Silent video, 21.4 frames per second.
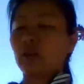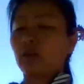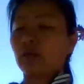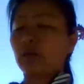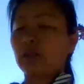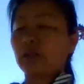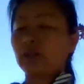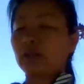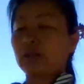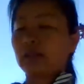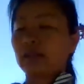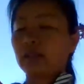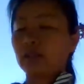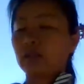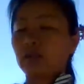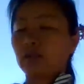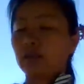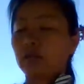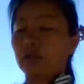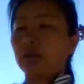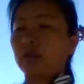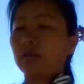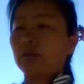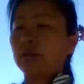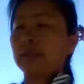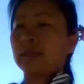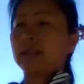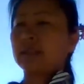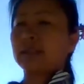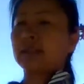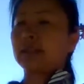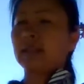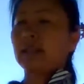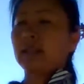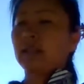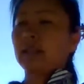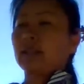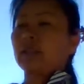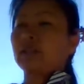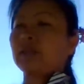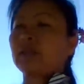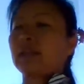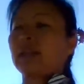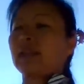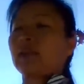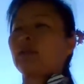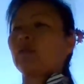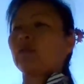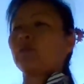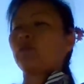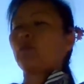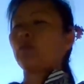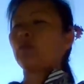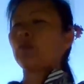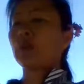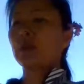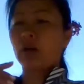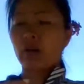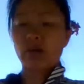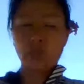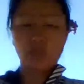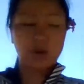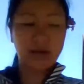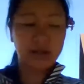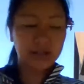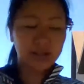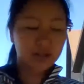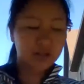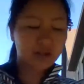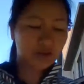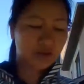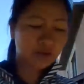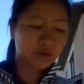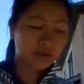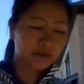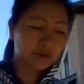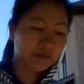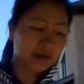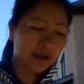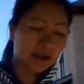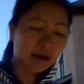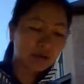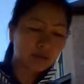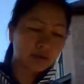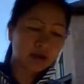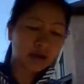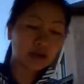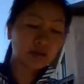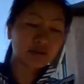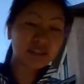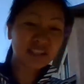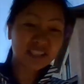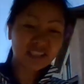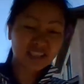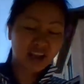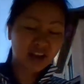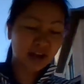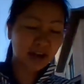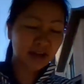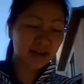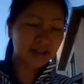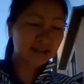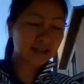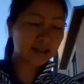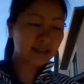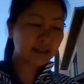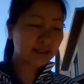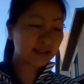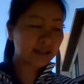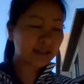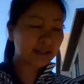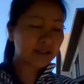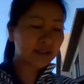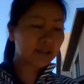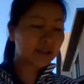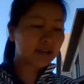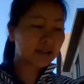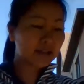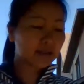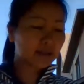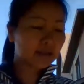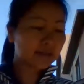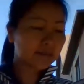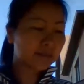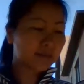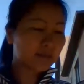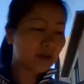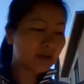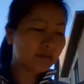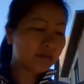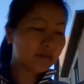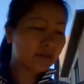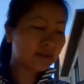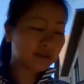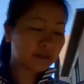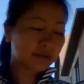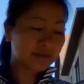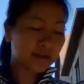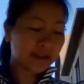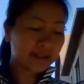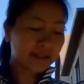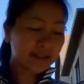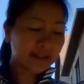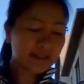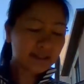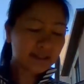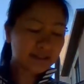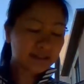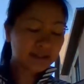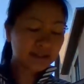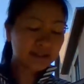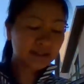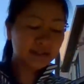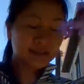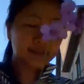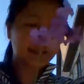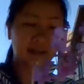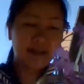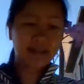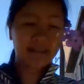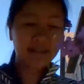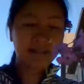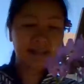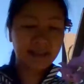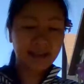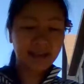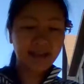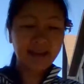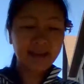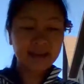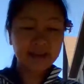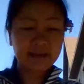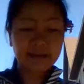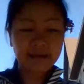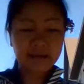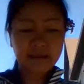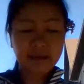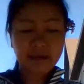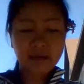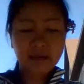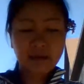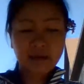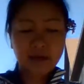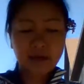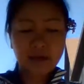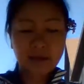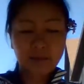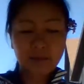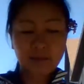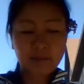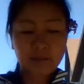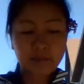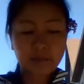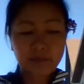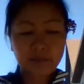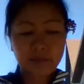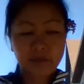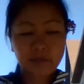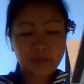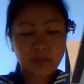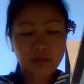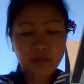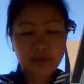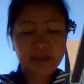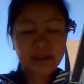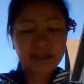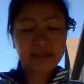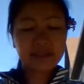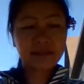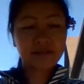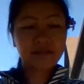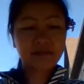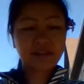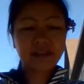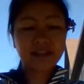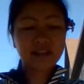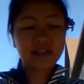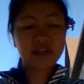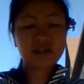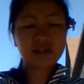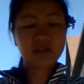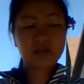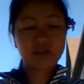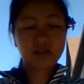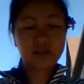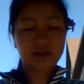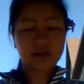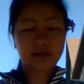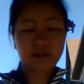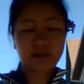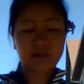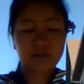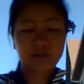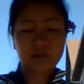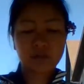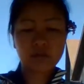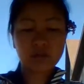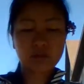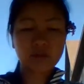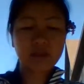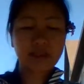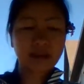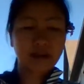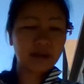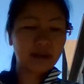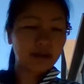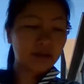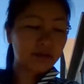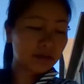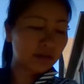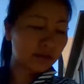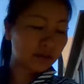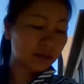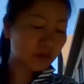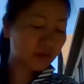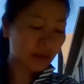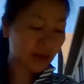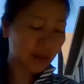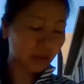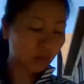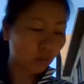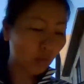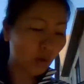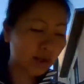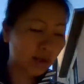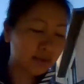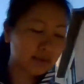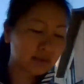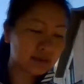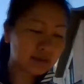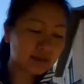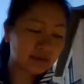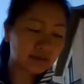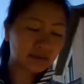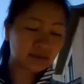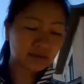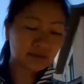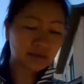What you can do is you can pre-arrange the flower outside of the vase, and then uh, put it in the vase together at once.